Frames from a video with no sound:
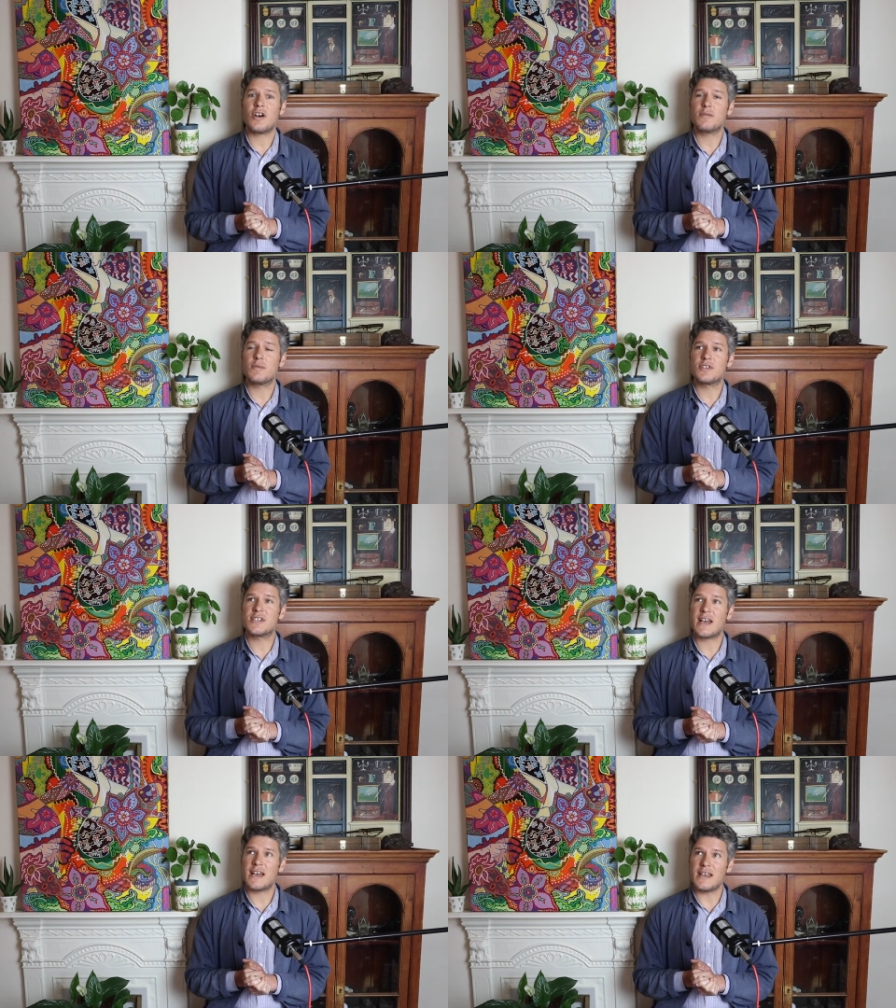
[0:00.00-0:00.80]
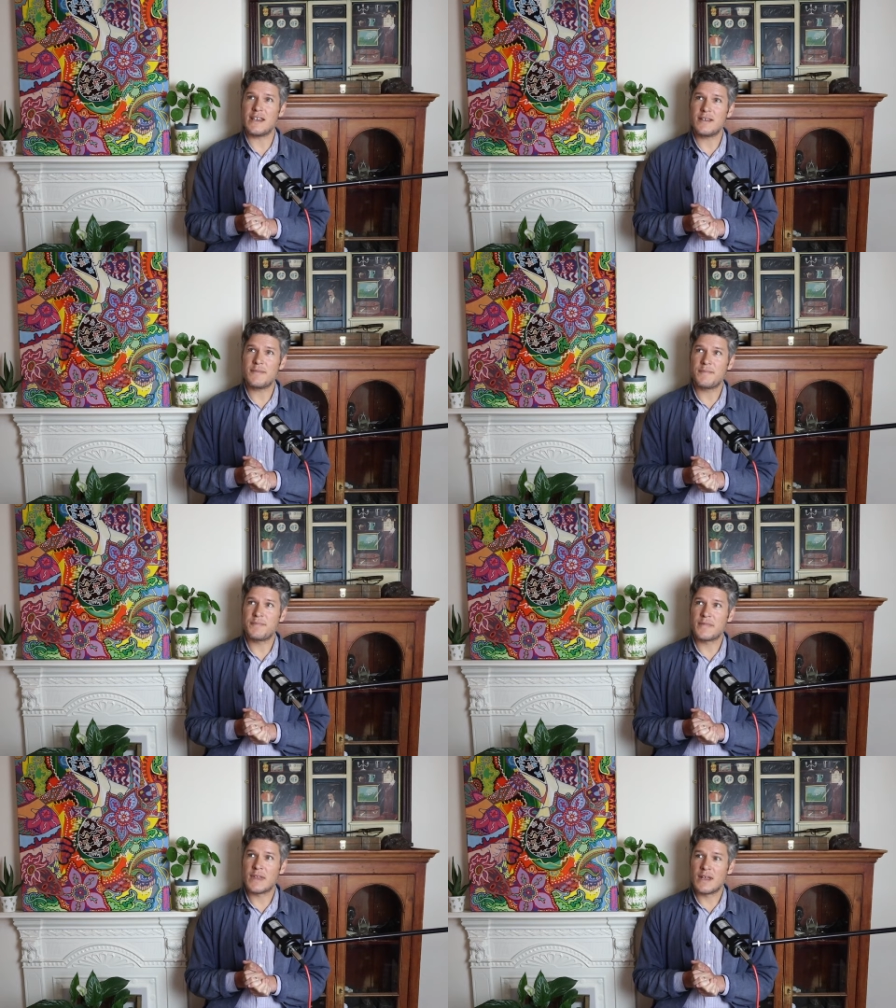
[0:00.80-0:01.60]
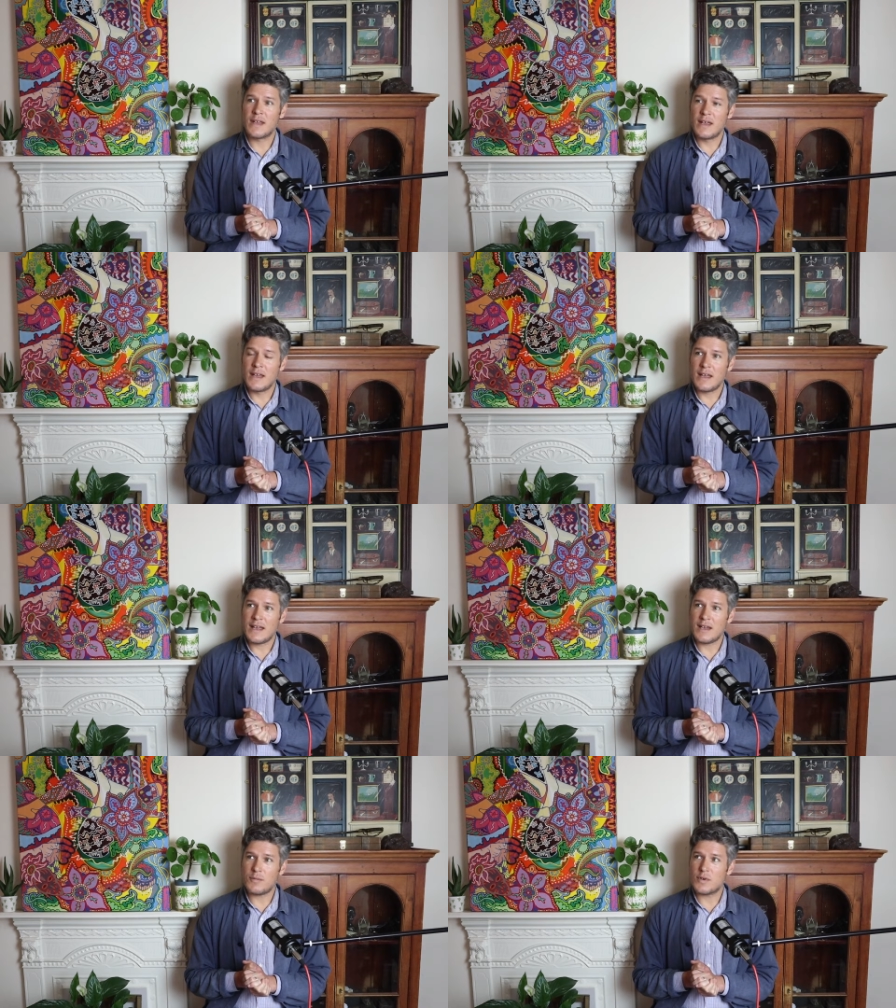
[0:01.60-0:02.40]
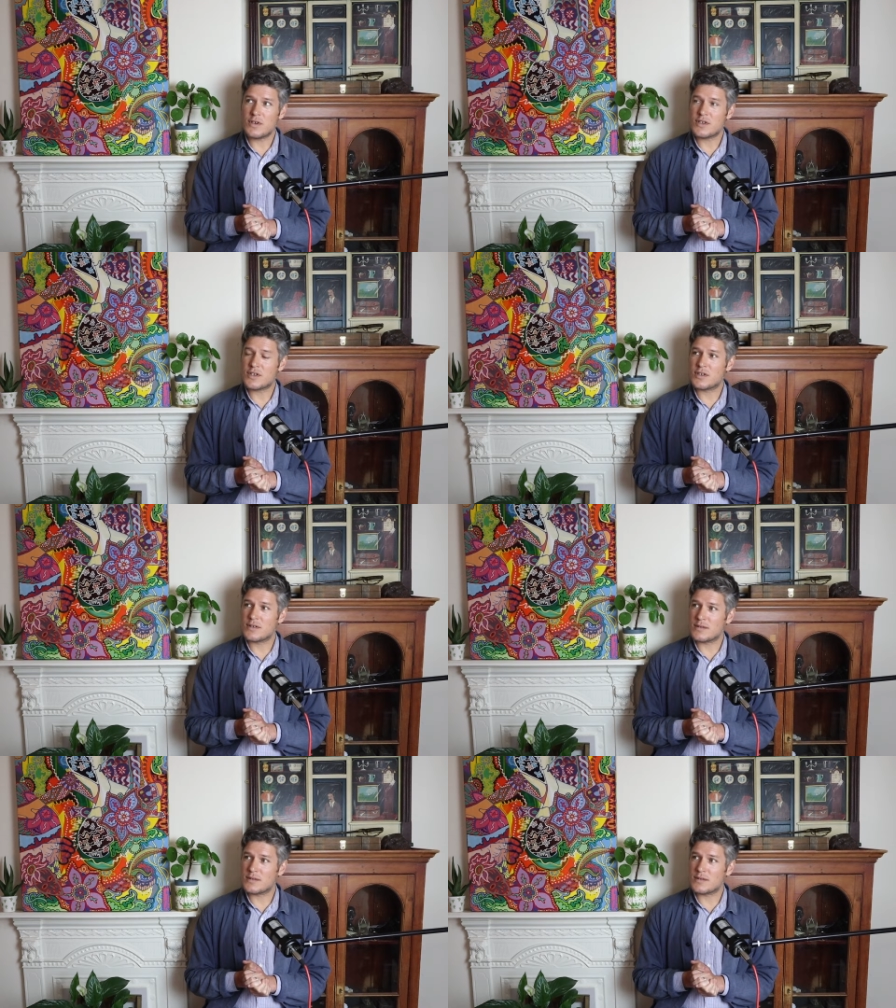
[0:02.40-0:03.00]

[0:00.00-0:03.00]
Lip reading: I would say, it was